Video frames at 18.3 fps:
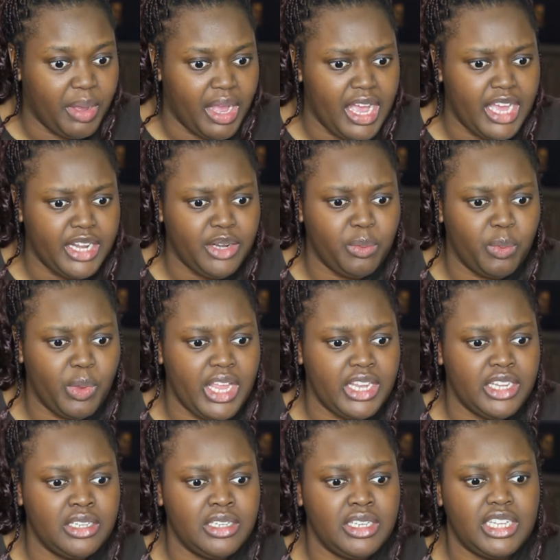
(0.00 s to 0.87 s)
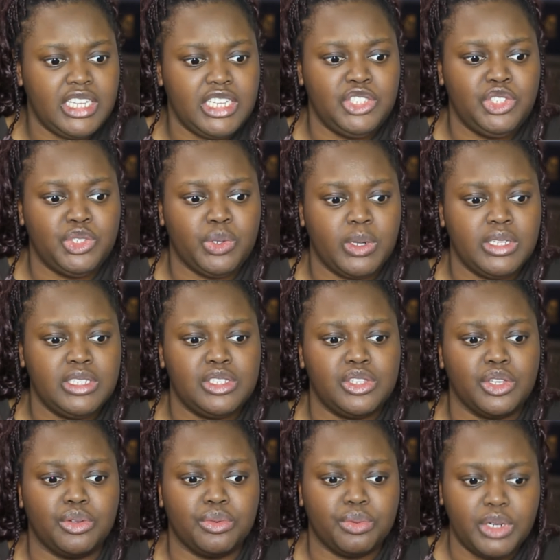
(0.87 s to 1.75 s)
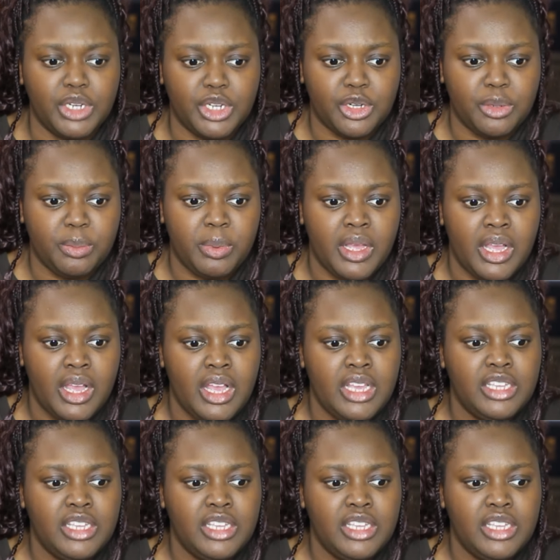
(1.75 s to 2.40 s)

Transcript: but when he joins the group,